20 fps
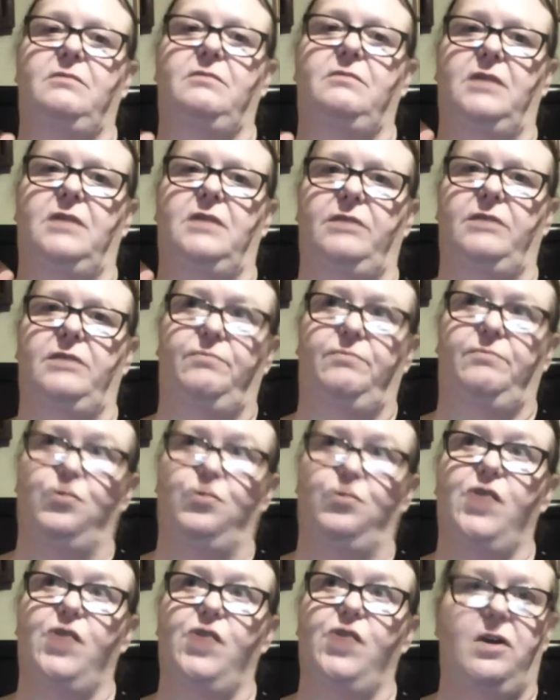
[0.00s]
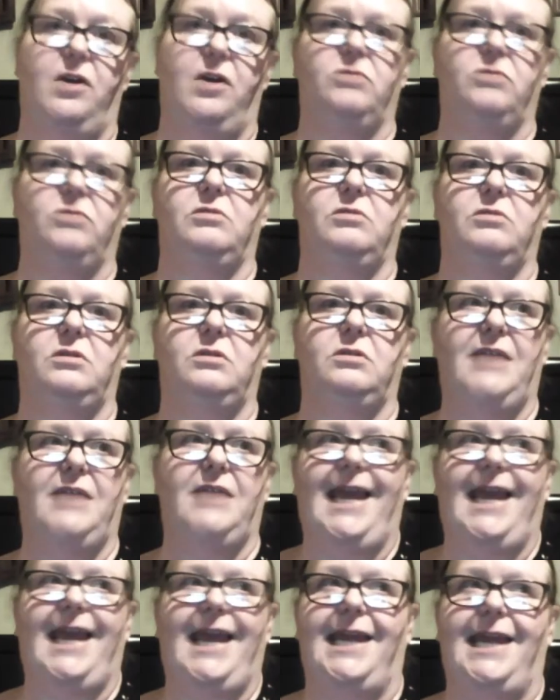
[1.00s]
and putting on
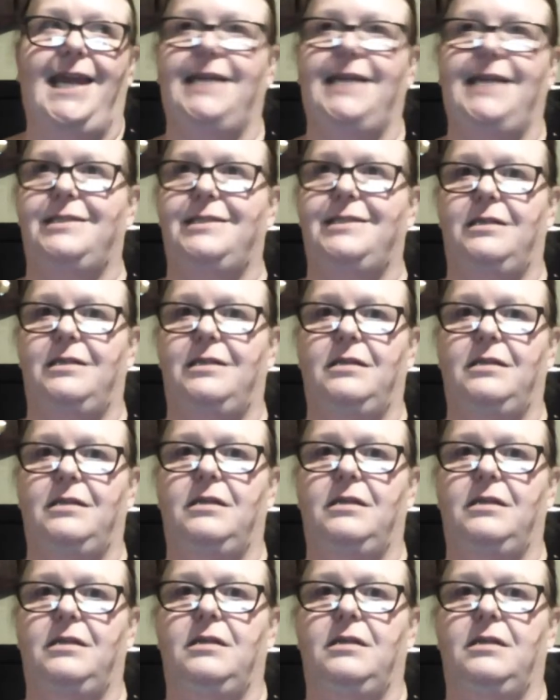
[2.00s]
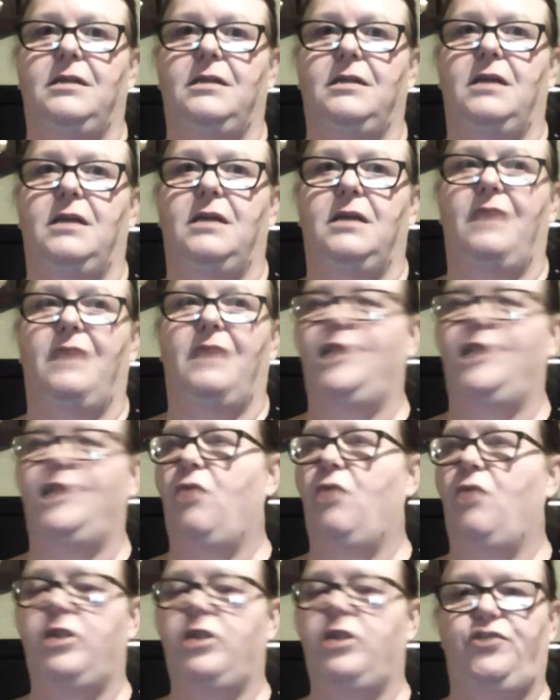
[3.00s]
cakes, and the
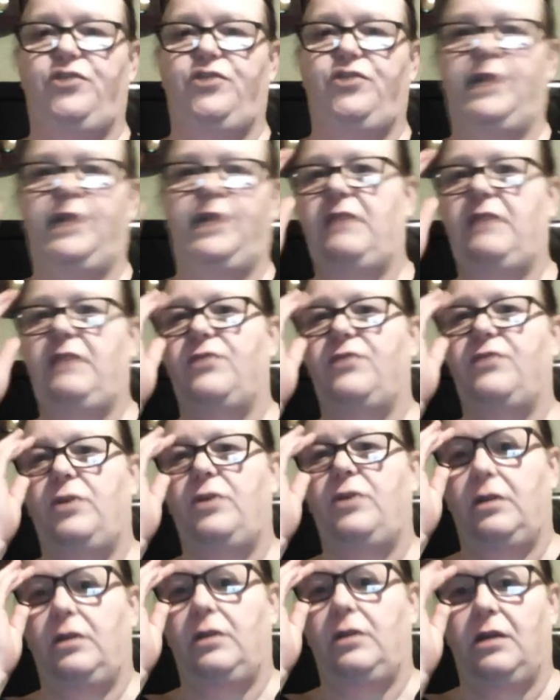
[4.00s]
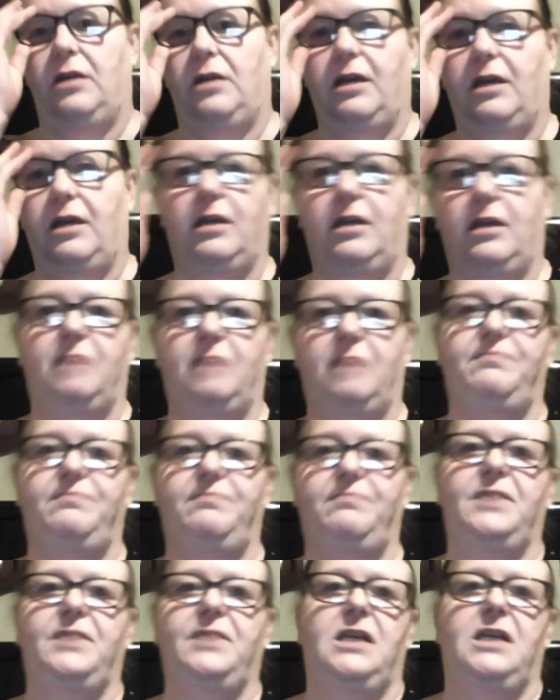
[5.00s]
orange flavoured. I
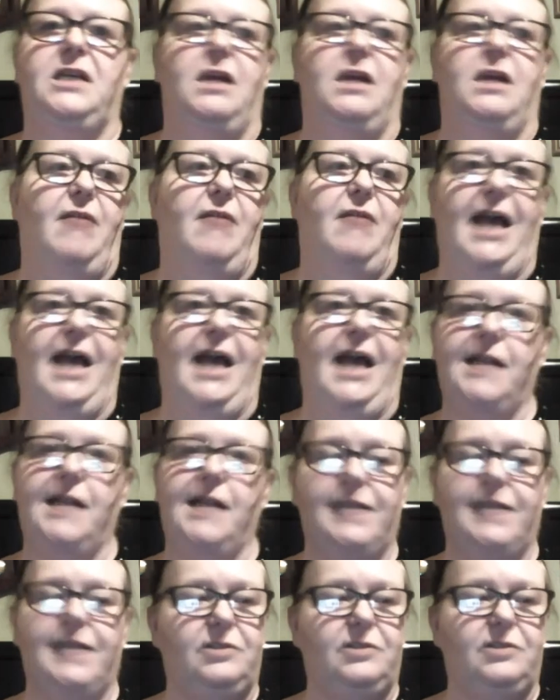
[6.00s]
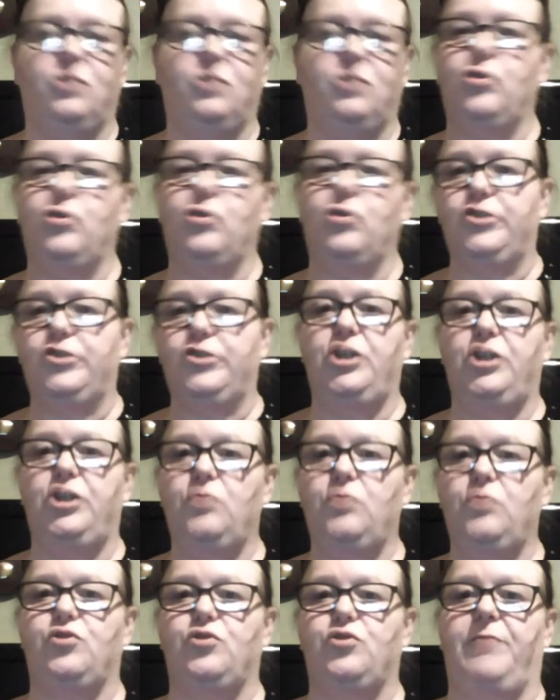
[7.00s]
haven't had course to
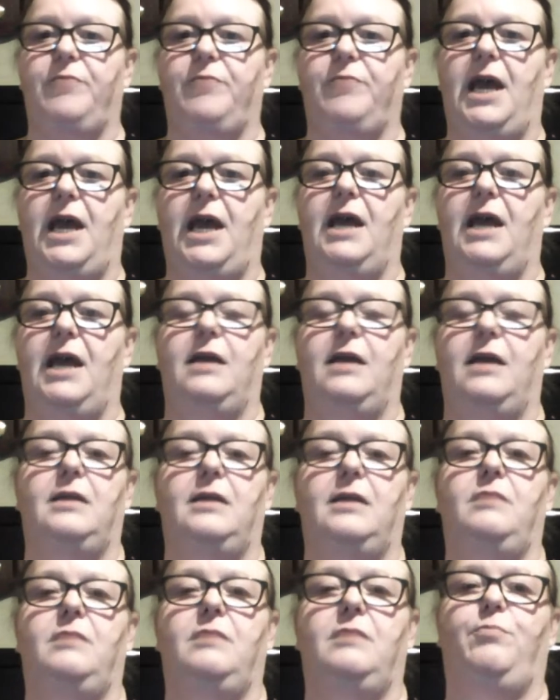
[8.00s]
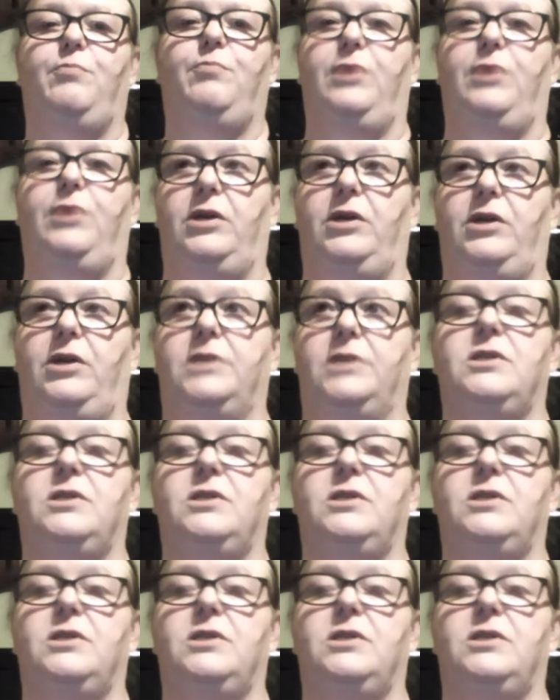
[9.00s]
use them yet, but